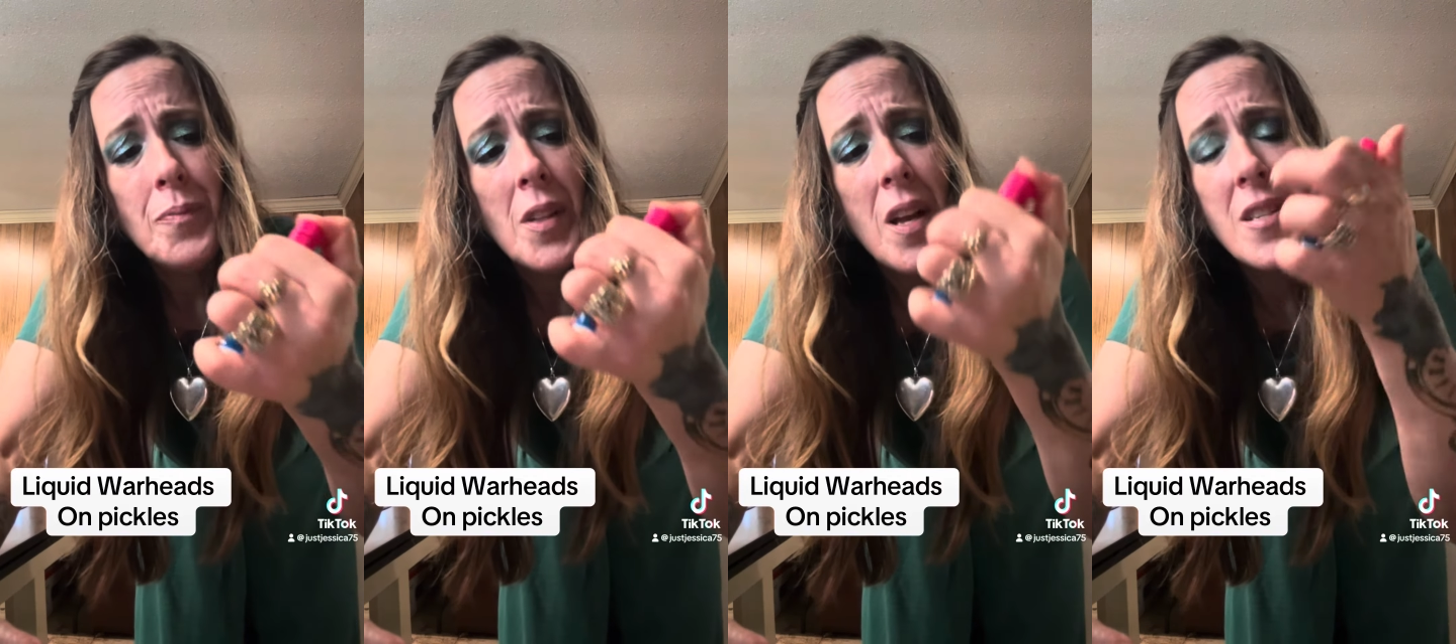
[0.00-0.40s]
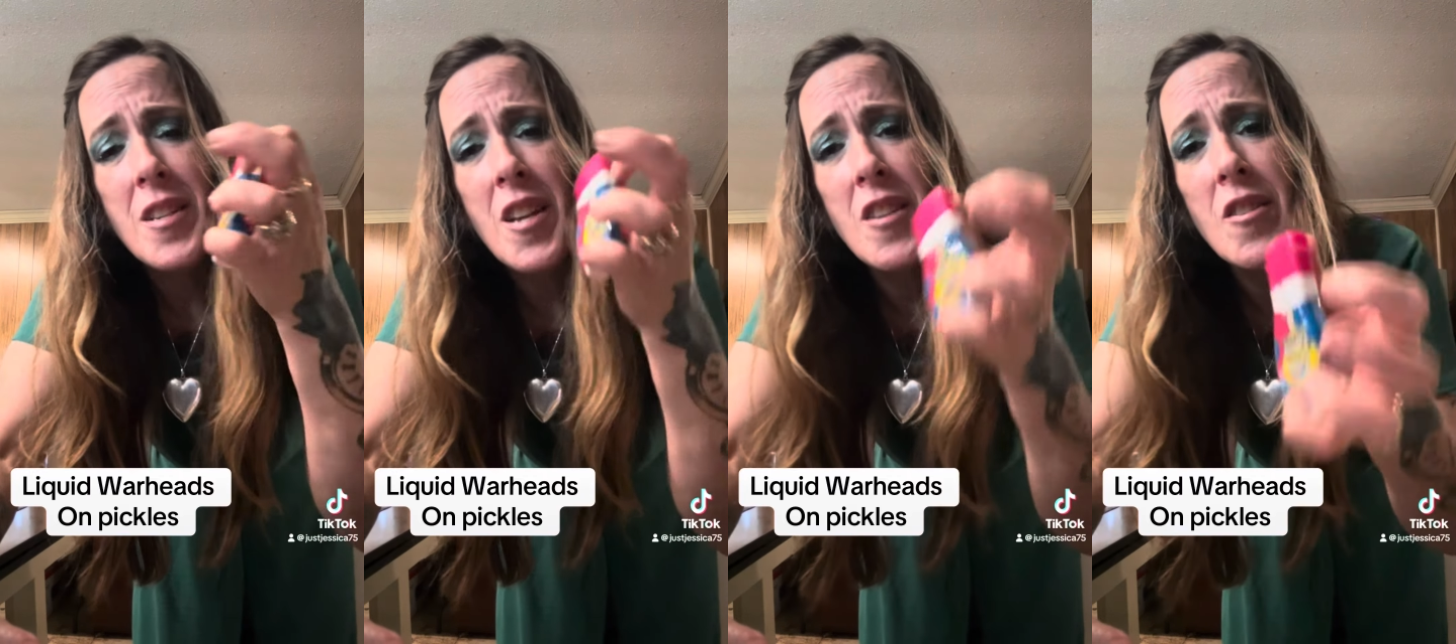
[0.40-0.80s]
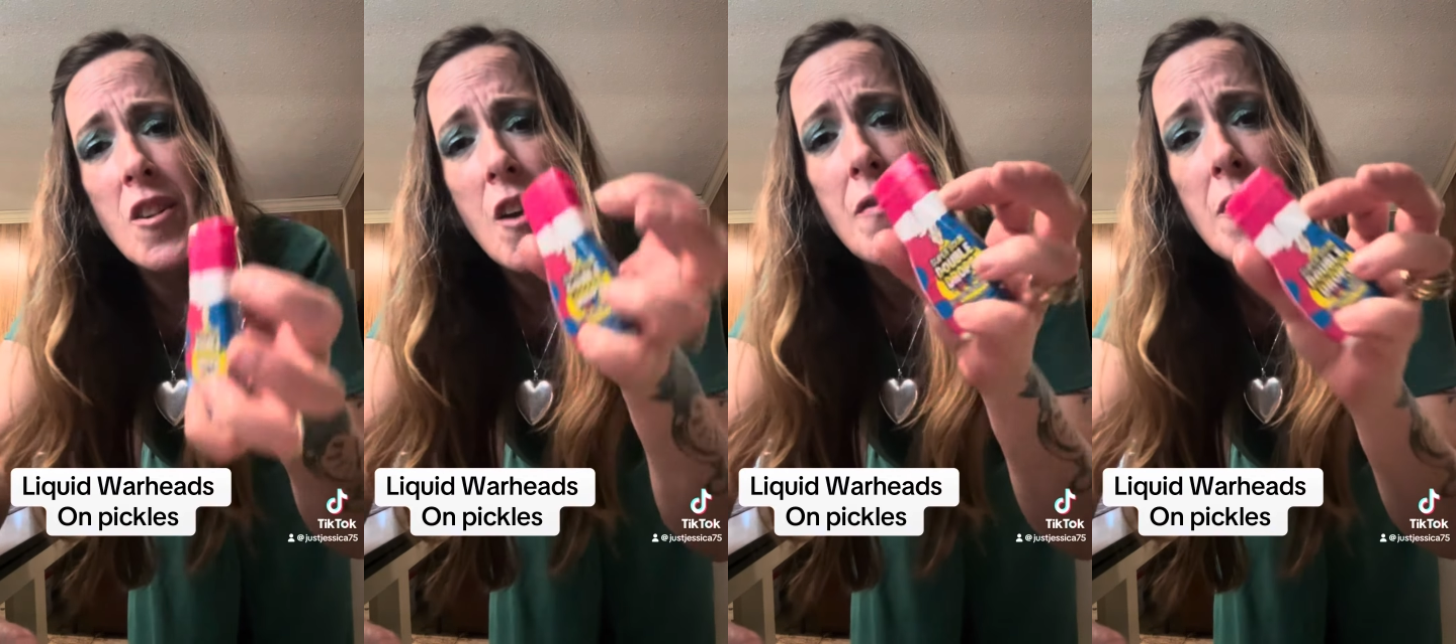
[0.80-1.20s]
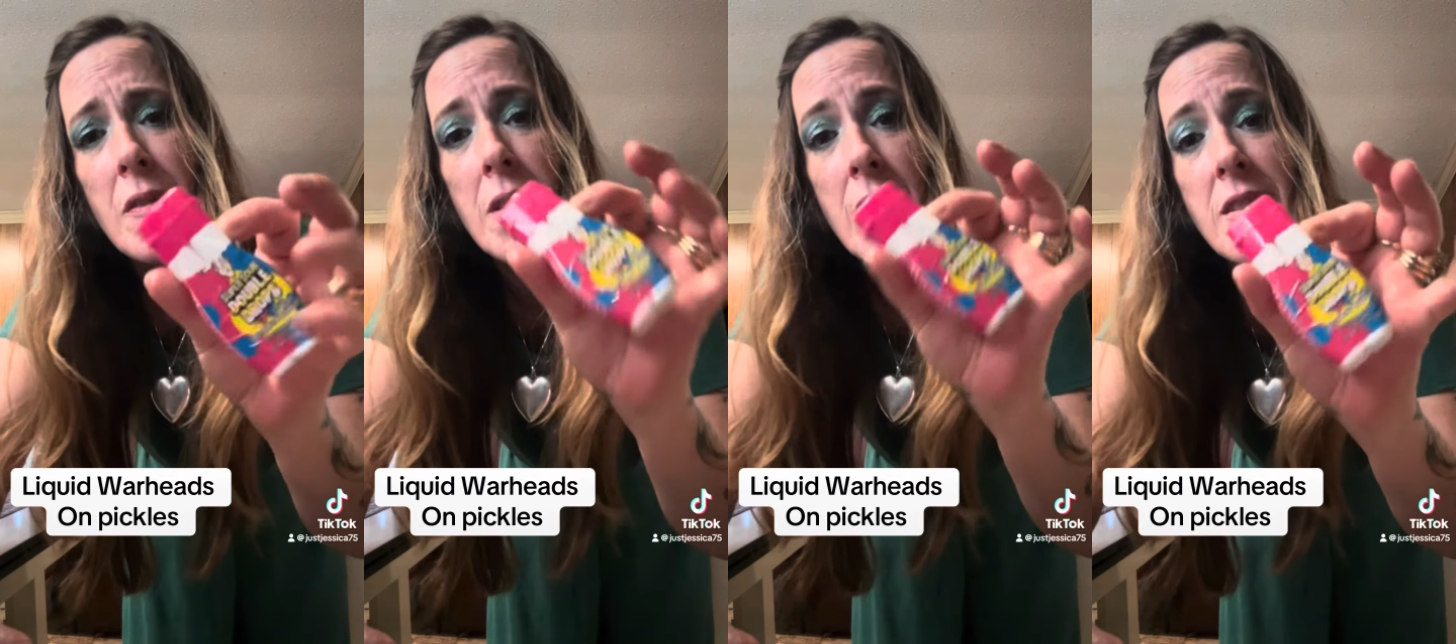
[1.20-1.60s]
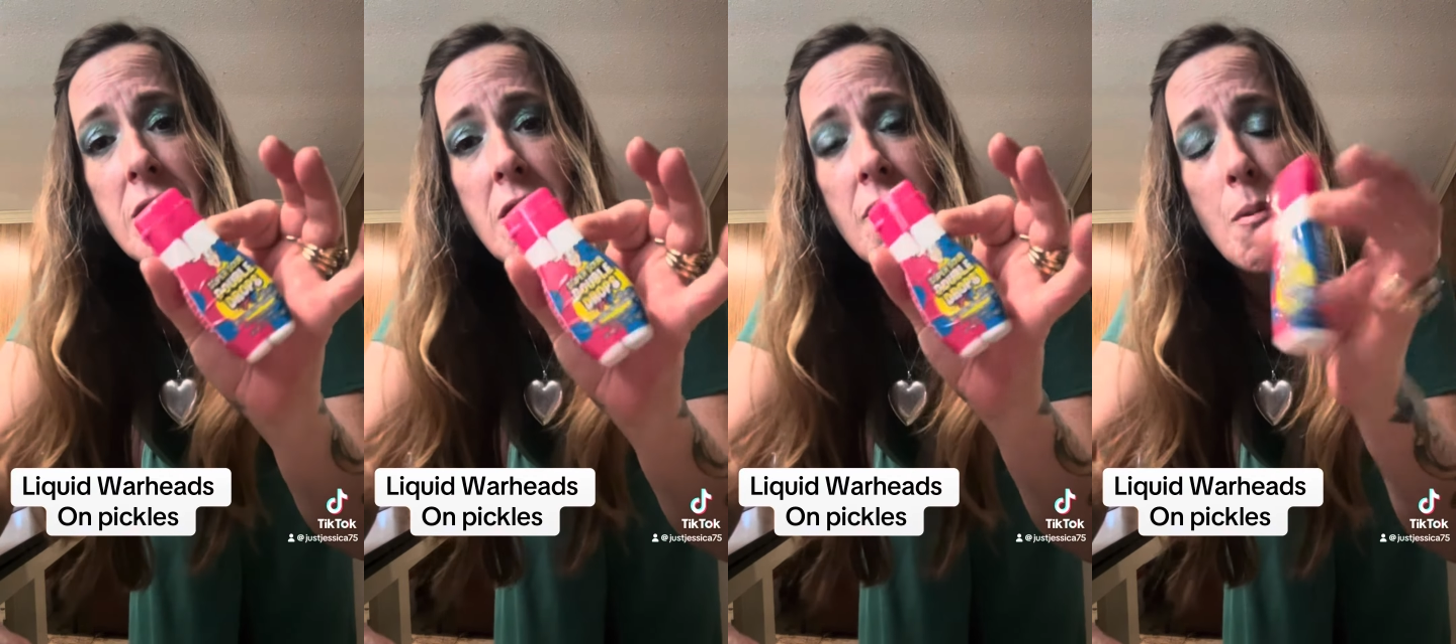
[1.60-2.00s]
because it doesn't cover the
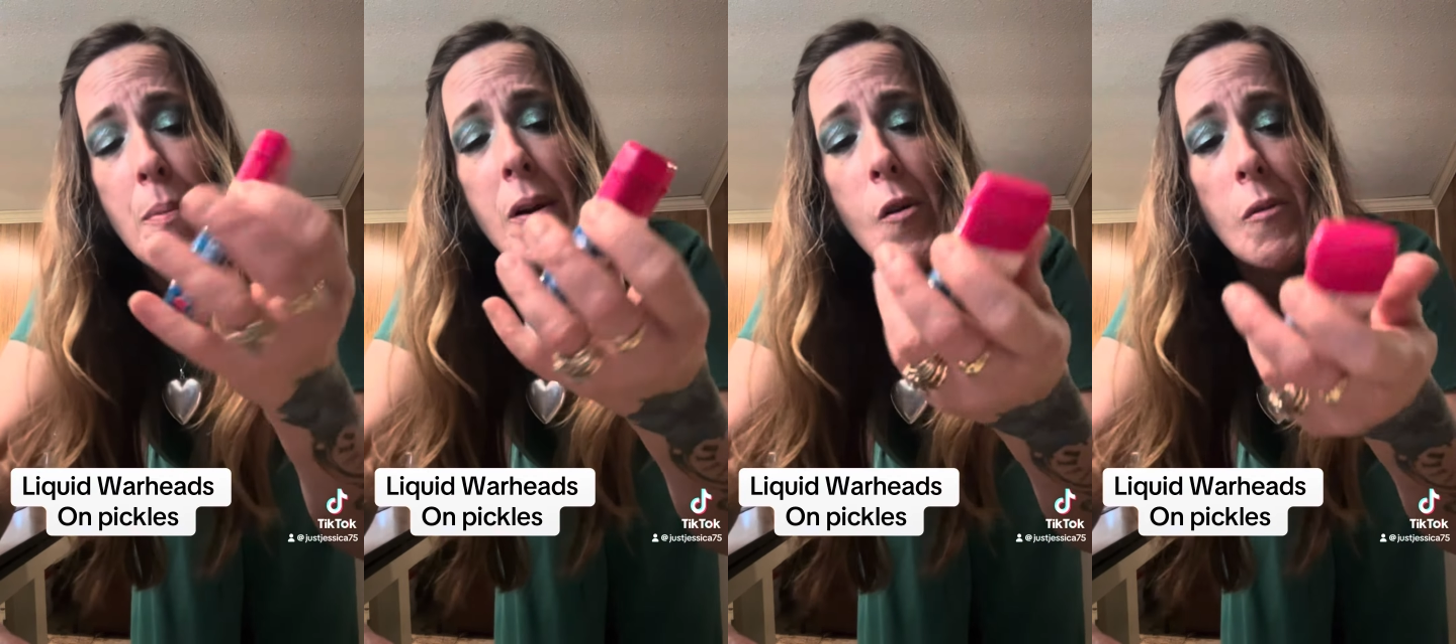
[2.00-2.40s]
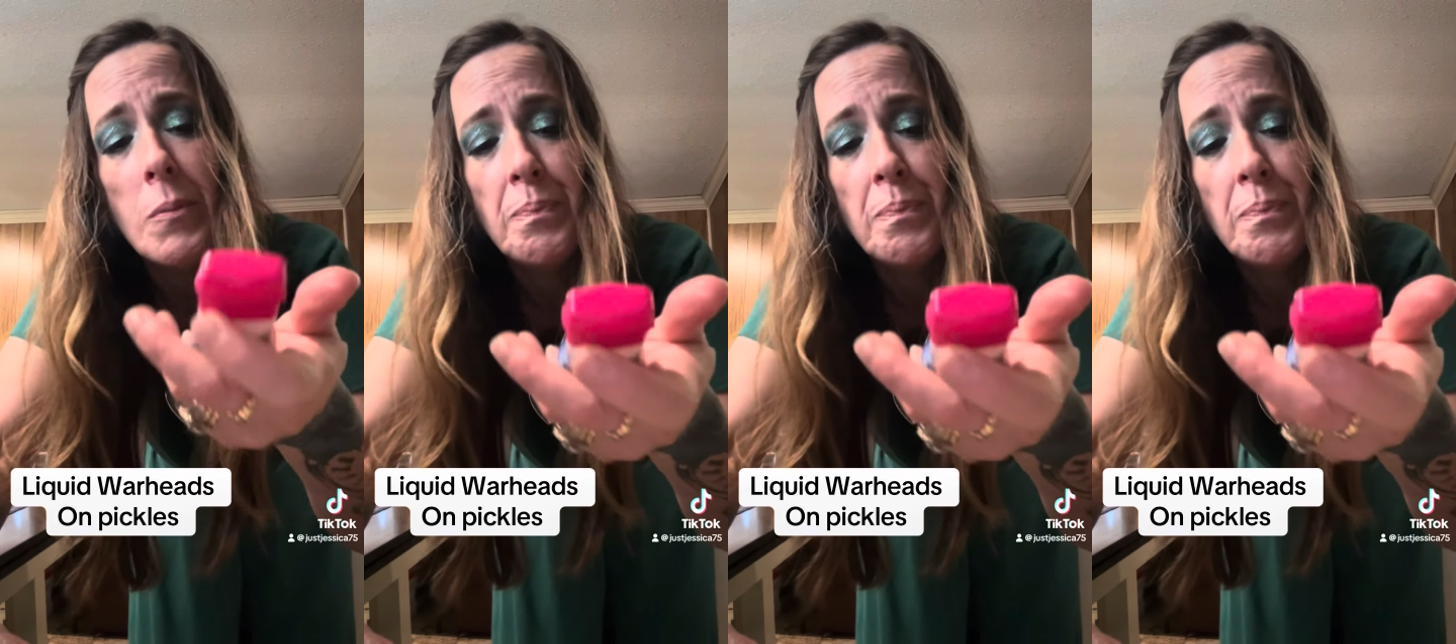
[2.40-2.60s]
taste of the pickle.